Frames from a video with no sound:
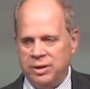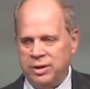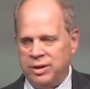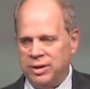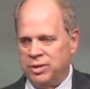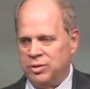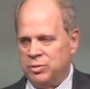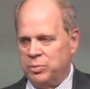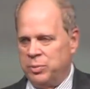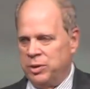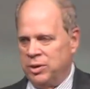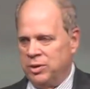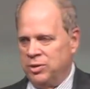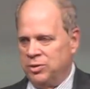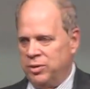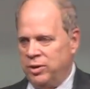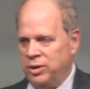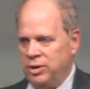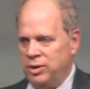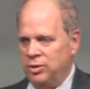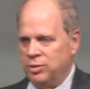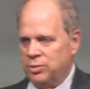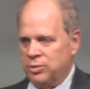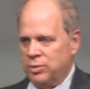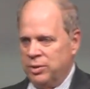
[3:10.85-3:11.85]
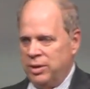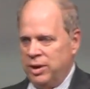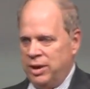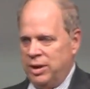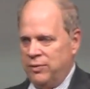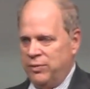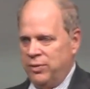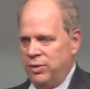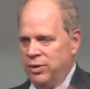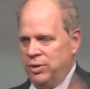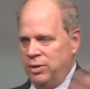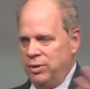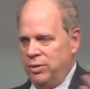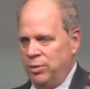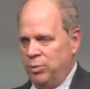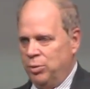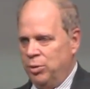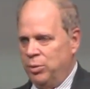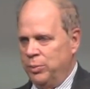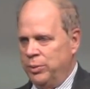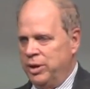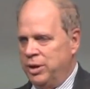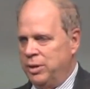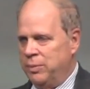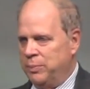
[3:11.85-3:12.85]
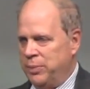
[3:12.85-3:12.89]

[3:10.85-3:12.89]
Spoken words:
text because the eastern half of the Roman